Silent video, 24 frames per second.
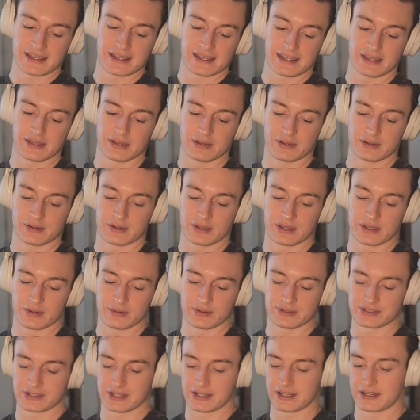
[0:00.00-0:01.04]
he he
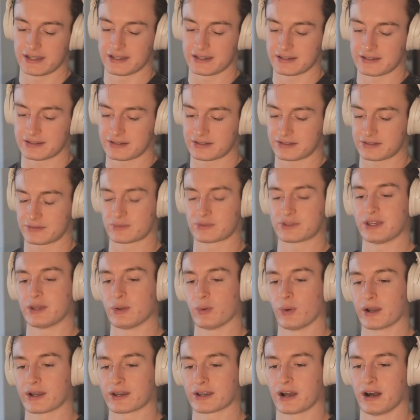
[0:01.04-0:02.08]
was a
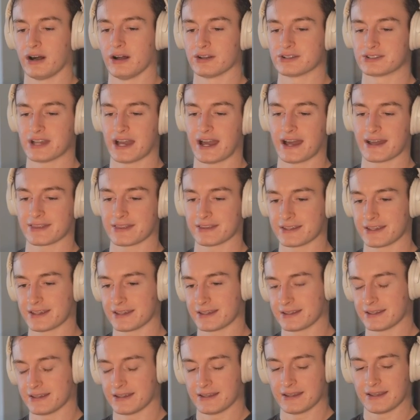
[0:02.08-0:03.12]
D1 college
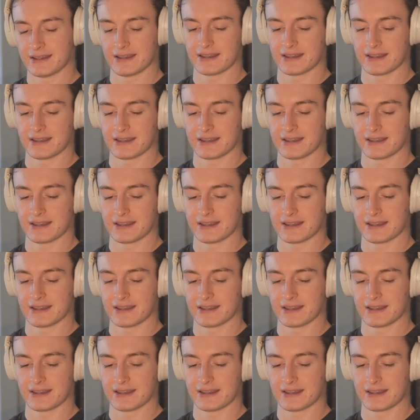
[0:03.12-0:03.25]
athlete.